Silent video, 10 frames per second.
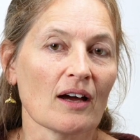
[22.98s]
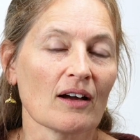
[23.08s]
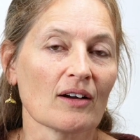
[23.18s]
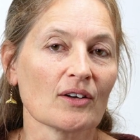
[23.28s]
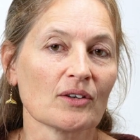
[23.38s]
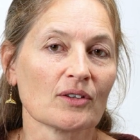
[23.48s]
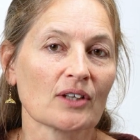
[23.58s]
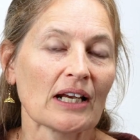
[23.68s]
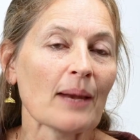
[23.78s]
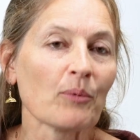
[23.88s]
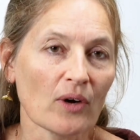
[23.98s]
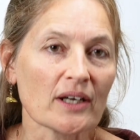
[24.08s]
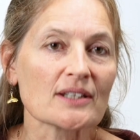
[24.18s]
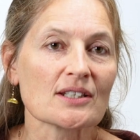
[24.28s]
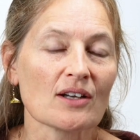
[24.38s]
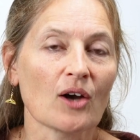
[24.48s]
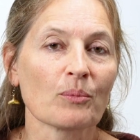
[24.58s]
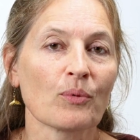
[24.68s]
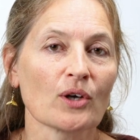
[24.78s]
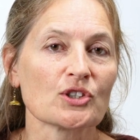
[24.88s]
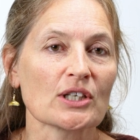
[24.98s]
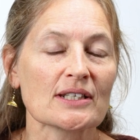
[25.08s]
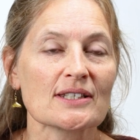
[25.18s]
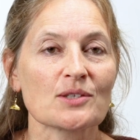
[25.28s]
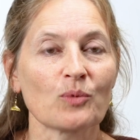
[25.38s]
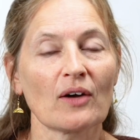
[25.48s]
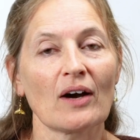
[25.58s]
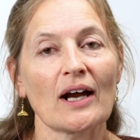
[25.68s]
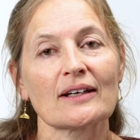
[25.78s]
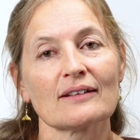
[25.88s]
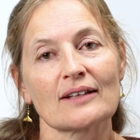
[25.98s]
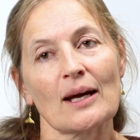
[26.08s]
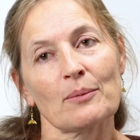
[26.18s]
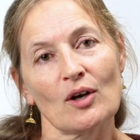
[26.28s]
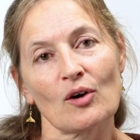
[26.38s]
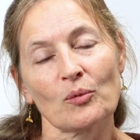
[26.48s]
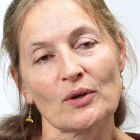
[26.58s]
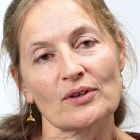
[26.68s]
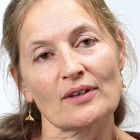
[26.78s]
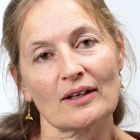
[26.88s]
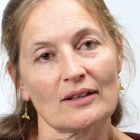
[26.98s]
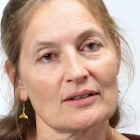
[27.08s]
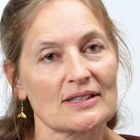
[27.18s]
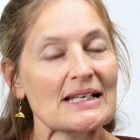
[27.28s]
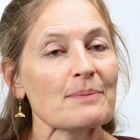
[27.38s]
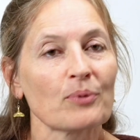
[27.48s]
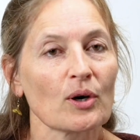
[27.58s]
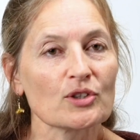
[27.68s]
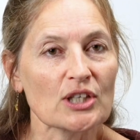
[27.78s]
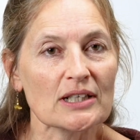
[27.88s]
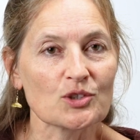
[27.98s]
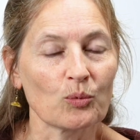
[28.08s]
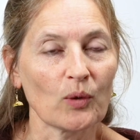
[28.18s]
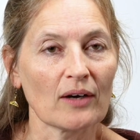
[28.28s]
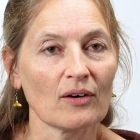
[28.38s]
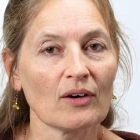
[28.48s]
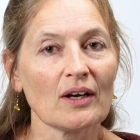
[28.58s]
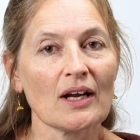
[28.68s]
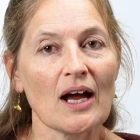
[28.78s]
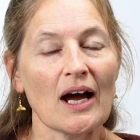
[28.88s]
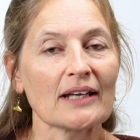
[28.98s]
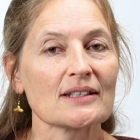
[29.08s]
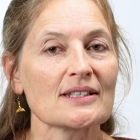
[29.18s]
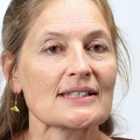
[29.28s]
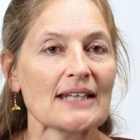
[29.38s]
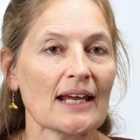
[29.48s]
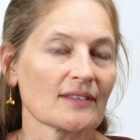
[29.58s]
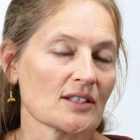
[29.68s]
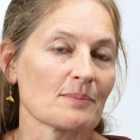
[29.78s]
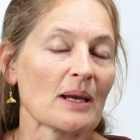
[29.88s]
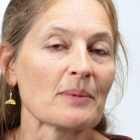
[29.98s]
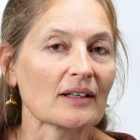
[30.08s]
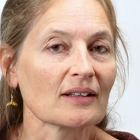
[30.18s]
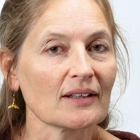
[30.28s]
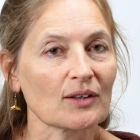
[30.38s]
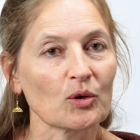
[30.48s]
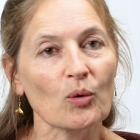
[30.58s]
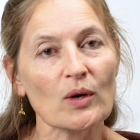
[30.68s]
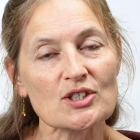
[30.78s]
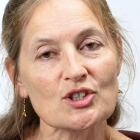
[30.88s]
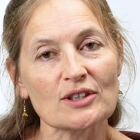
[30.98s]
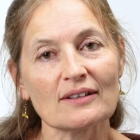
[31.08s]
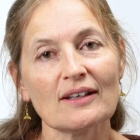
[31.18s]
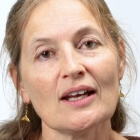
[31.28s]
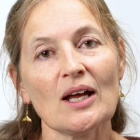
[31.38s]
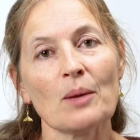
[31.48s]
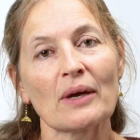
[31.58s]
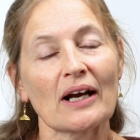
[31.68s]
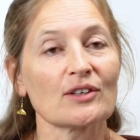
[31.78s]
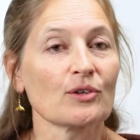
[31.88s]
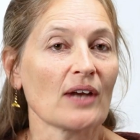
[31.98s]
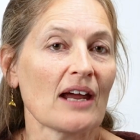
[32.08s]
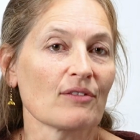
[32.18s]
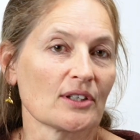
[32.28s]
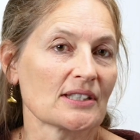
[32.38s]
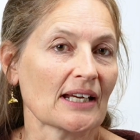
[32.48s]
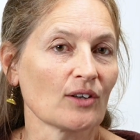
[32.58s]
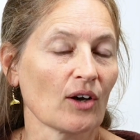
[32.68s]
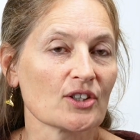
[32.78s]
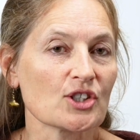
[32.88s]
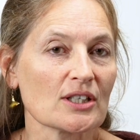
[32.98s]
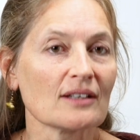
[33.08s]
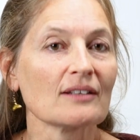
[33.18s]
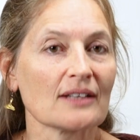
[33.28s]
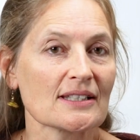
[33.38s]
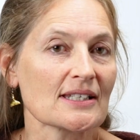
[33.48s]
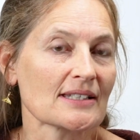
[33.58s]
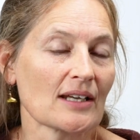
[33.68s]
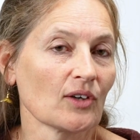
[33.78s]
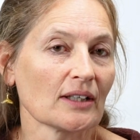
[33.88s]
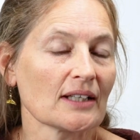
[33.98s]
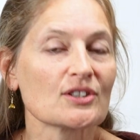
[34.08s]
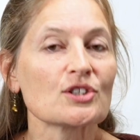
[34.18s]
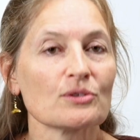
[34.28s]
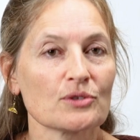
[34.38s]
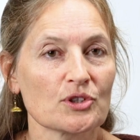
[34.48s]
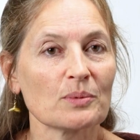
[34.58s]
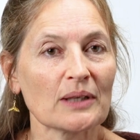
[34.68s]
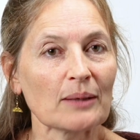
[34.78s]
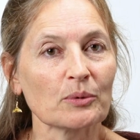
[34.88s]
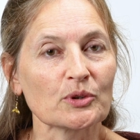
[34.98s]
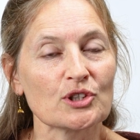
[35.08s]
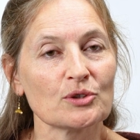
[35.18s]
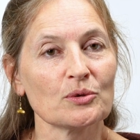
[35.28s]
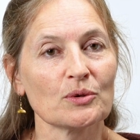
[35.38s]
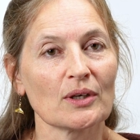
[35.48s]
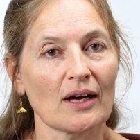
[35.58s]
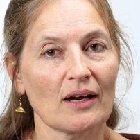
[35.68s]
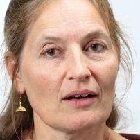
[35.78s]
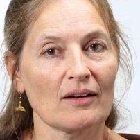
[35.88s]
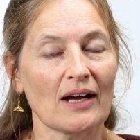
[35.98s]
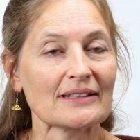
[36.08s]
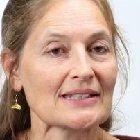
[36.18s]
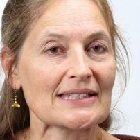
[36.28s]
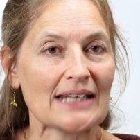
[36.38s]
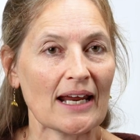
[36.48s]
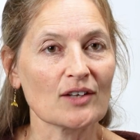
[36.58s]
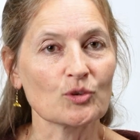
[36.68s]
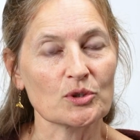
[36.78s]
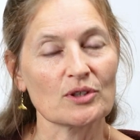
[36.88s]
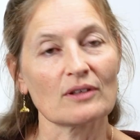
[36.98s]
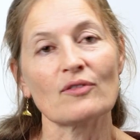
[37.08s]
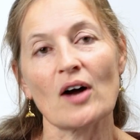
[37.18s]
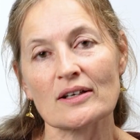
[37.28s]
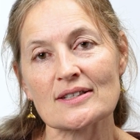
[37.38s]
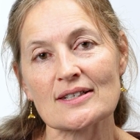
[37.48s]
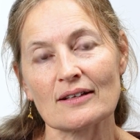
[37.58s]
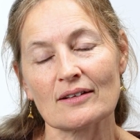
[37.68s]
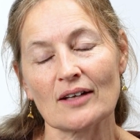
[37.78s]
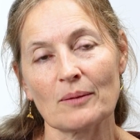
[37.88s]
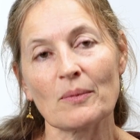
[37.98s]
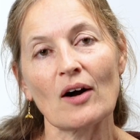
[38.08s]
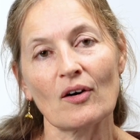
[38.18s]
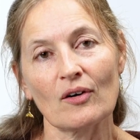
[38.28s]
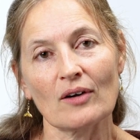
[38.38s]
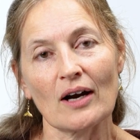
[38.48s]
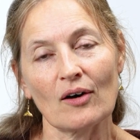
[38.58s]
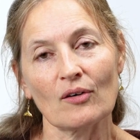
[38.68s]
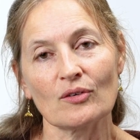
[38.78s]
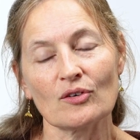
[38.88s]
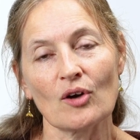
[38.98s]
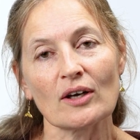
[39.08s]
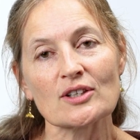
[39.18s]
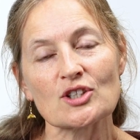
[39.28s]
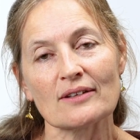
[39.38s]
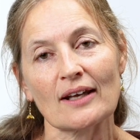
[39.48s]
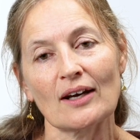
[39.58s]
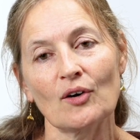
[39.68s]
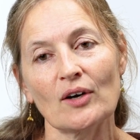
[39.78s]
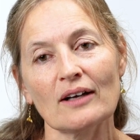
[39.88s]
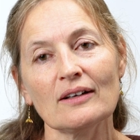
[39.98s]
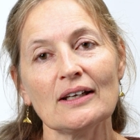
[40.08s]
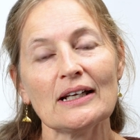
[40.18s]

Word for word: uh, collaborate on projects where I can come along with a sleep project where I understand there's maybe a clinical question, but I don't have the technology necessarily to, to be able to uh, understand or to advance um, our, our knowledge in that area.